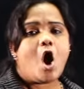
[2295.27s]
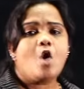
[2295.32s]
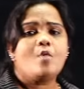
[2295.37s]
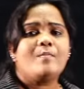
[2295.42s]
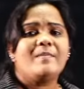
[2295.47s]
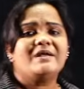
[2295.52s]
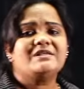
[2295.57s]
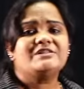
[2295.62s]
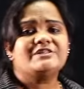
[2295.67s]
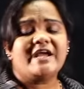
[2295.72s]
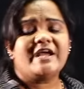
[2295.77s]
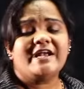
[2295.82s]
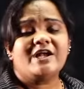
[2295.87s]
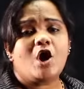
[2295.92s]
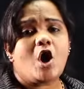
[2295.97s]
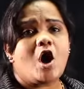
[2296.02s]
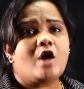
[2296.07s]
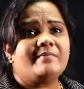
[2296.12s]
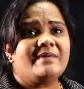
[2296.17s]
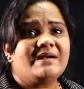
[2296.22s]
much a
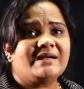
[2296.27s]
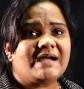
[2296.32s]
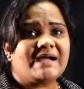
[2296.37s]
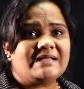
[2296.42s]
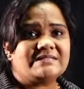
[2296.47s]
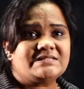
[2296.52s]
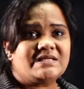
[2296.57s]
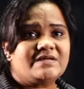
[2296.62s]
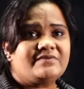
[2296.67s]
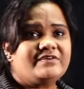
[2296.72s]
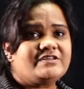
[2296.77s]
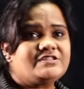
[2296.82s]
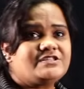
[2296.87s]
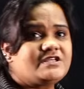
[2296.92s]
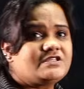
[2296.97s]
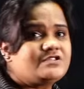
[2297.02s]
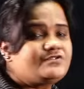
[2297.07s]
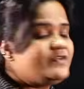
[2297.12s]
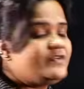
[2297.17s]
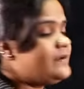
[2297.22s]
normal
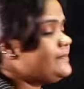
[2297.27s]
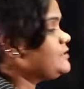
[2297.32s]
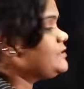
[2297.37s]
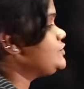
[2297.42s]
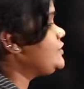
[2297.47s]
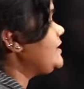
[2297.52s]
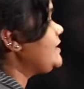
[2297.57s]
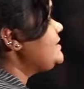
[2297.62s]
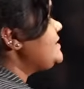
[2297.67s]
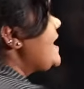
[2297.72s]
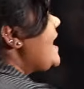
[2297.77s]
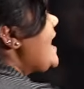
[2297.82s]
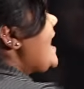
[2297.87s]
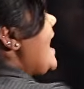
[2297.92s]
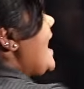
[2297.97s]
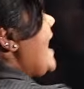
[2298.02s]
conservations will be, students? A